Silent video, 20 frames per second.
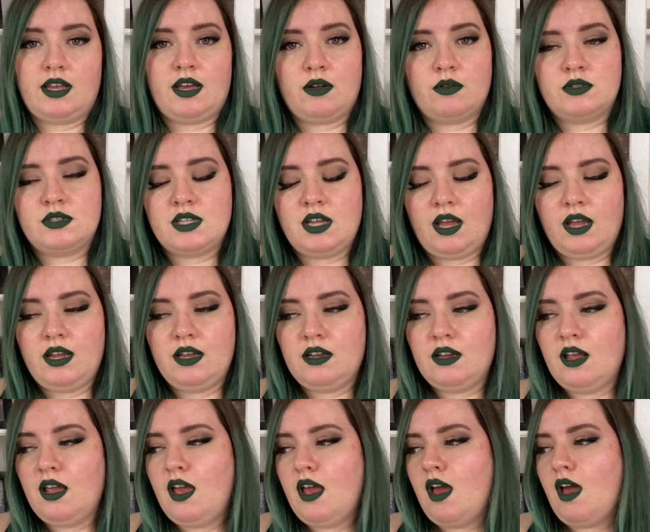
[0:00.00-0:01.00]
outside
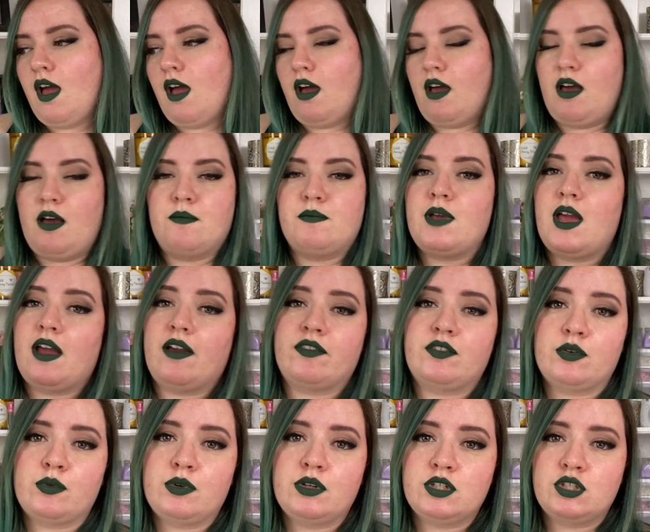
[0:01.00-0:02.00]

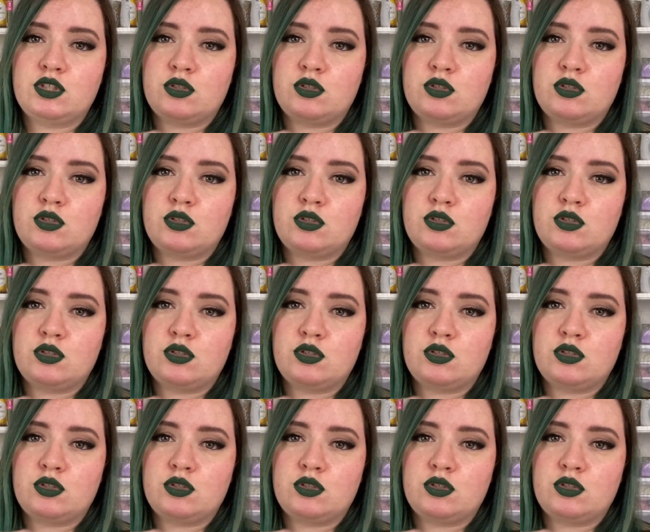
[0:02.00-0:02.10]
afterwards.